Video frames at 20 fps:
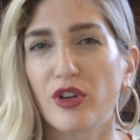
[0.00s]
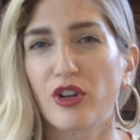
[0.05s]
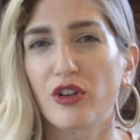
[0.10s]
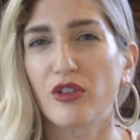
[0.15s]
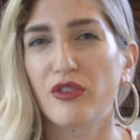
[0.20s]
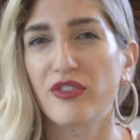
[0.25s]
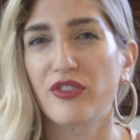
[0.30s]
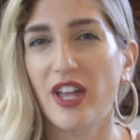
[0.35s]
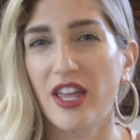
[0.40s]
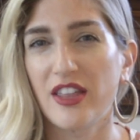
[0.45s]

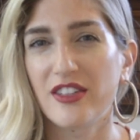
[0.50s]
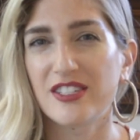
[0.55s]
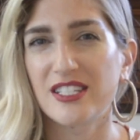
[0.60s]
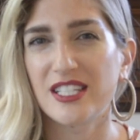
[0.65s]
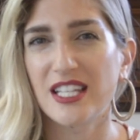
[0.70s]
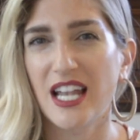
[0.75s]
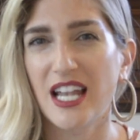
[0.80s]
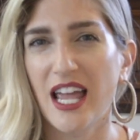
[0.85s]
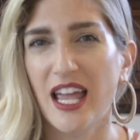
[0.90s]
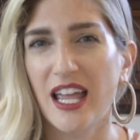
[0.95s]
your faith
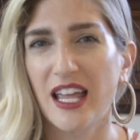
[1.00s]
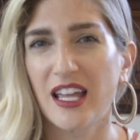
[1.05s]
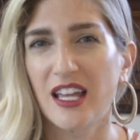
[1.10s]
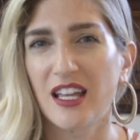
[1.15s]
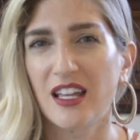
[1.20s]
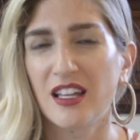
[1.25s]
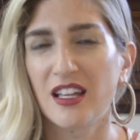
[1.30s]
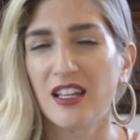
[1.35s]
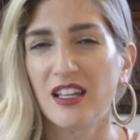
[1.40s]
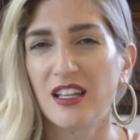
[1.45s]
today,
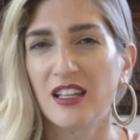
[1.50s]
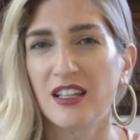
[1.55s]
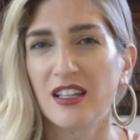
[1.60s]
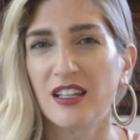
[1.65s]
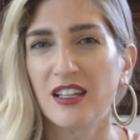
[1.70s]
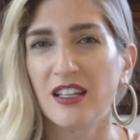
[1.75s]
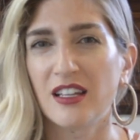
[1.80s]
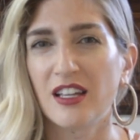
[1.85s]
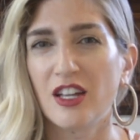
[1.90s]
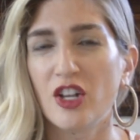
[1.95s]

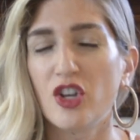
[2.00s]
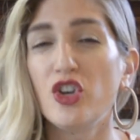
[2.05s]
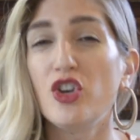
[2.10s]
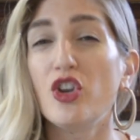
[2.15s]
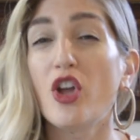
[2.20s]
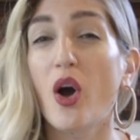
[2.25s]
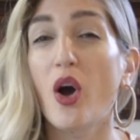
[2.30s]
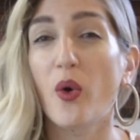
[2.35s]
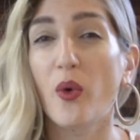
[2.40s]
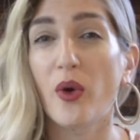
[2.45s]

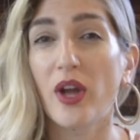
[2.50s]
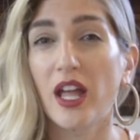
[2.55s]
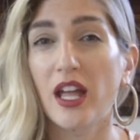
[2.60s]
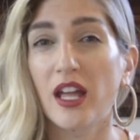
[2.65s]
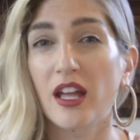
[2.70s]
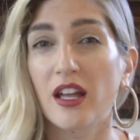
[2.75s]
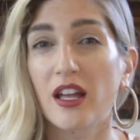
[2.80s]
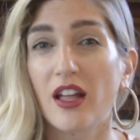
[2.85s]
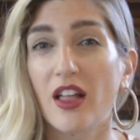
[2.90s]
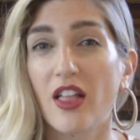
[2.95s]

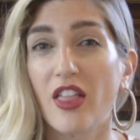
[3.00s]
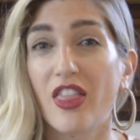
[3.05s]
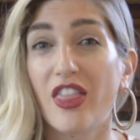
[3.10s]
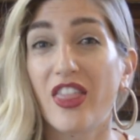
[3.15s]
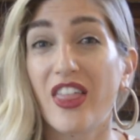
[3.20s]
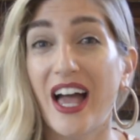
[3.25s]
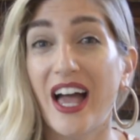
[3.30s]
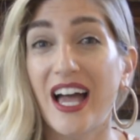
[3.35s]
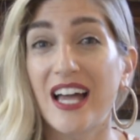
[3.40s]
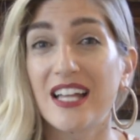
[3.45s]
knowing
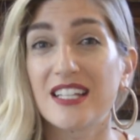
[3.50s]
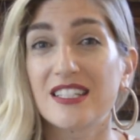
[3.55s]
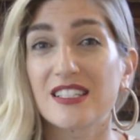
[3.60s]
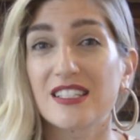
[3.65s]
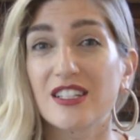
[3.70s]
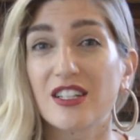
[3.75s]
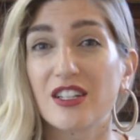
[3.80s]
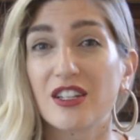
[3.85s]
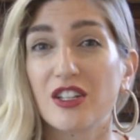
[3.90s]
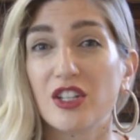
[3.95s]
that
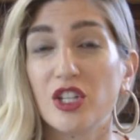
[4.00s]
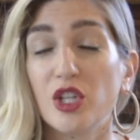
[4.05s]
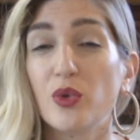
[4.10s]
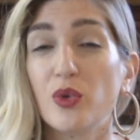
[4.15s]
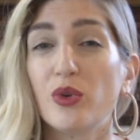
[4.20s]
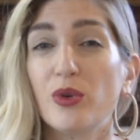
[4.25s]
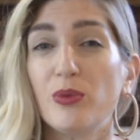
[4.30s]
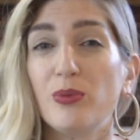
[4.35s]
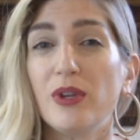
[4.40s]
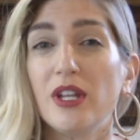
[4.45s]

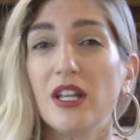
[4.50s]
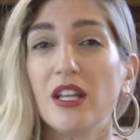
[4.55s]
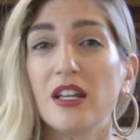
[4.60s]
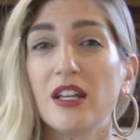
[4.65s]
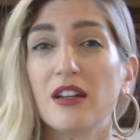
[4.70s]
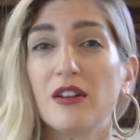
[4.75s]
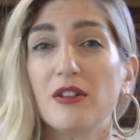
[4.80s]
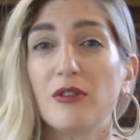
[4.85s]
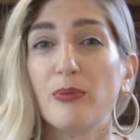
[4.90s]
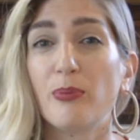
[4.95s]
you would
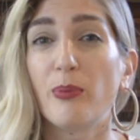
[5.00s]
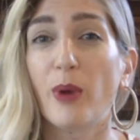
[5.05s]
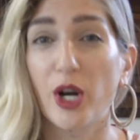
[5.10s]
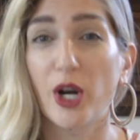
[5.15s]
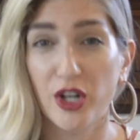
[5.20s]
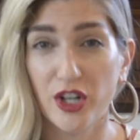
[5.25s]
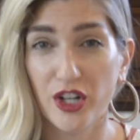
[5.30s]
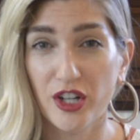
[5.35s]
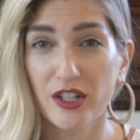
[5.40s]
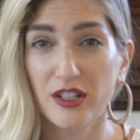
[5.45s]
be
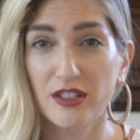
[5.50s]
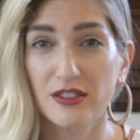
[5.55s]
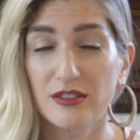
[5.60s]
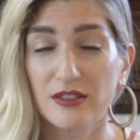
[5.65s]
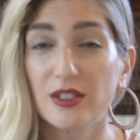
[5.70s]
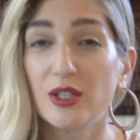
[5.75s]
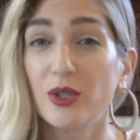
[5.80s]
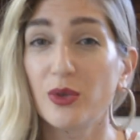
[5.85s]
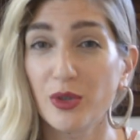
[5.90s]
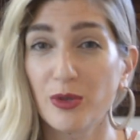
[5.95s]
martyred,
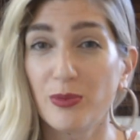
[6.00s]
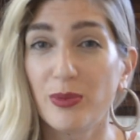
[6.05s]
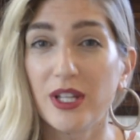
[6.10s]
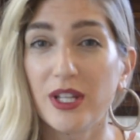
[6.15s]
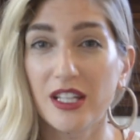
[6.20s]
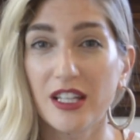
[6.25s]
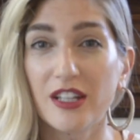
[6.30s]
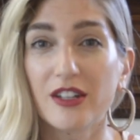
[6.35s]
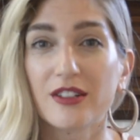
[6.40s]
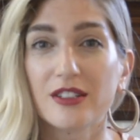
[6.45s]
you would be
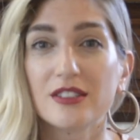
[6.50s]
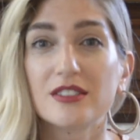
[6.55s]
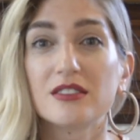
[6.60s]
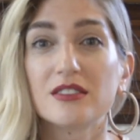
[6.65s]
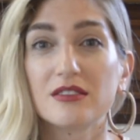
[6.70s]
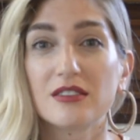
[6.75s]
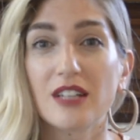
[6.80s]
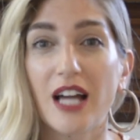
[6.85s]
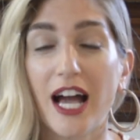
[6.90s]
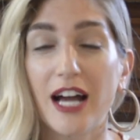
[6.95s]
killed
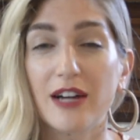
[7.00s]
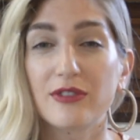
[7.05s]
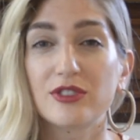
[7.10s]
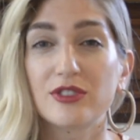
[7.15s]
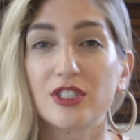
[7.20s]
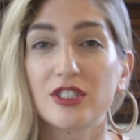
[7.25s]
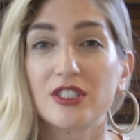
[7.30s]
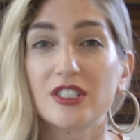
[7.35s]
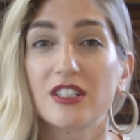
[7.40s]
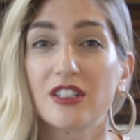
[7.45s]

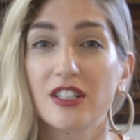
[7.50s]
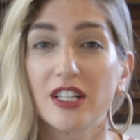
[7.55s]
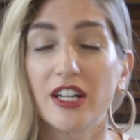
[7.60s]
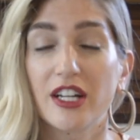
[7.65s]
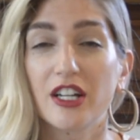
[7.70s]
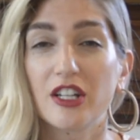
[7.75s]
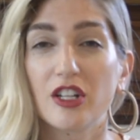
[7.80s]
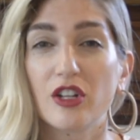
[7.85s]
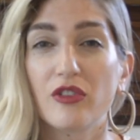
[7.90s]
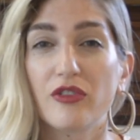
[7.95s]
after
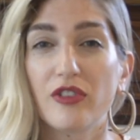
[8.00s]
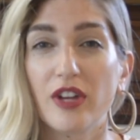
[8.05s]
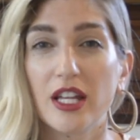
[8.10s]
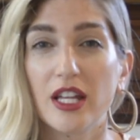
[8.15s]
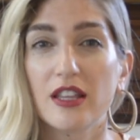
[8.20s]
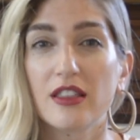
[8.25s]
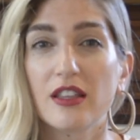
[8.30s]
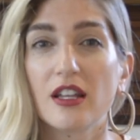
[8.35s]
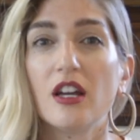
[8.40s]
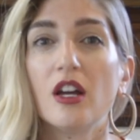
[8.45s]
declaring your
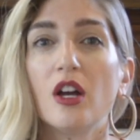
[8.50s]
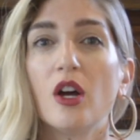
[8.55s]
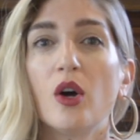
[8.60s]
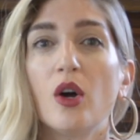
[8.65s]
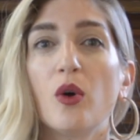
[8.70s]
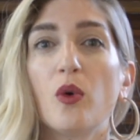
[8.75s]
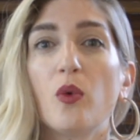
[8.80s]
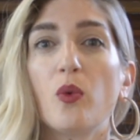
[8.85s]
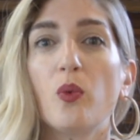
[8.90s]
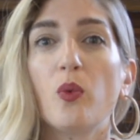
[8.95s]
faith,
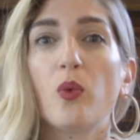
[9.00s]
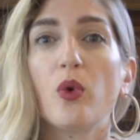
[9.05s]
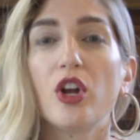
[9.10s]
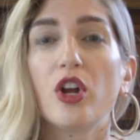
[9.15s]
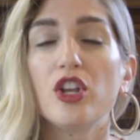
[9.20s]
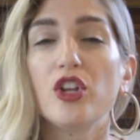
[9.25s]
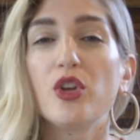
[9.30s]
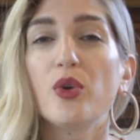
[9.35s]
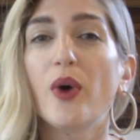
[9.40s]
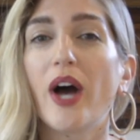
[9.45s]

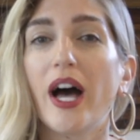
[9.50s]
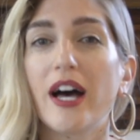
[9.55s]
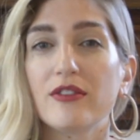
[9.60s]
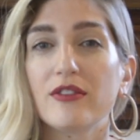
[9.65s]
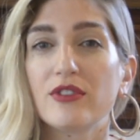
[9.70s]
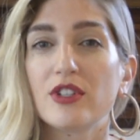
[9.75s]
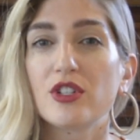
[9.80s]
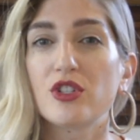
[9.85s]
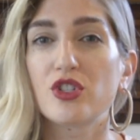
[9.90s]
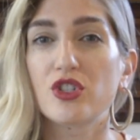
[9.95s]
would you
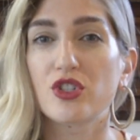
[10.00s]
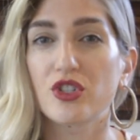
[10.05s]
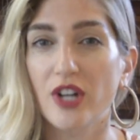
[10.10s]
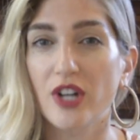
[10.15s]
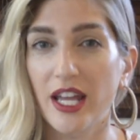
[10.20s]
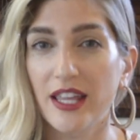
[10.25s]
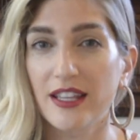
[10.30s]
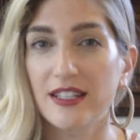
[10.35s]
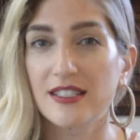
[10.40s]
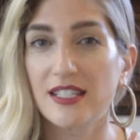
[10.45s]
have the
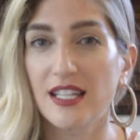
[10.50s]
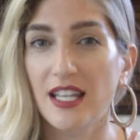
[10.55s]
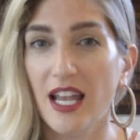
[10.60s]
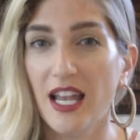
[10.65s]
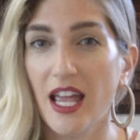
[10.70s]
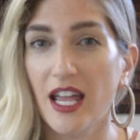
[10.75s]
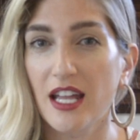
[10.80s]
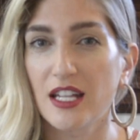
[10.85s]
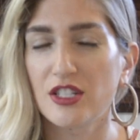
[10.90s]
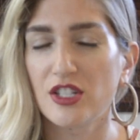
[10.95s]
strength
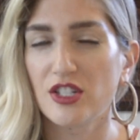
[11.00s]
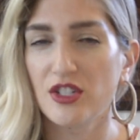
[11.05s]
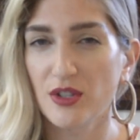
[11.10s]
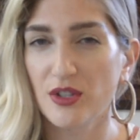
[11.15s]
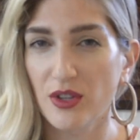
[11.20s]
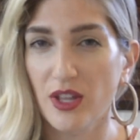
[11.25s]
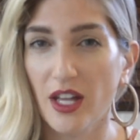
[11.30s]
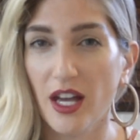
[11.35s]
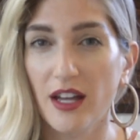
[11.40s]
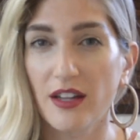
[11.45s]
today to
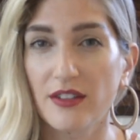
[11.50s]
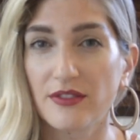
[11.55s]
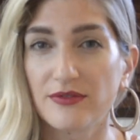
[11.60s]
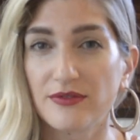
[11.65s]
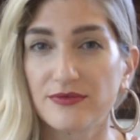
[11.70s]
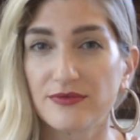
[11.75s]
do that?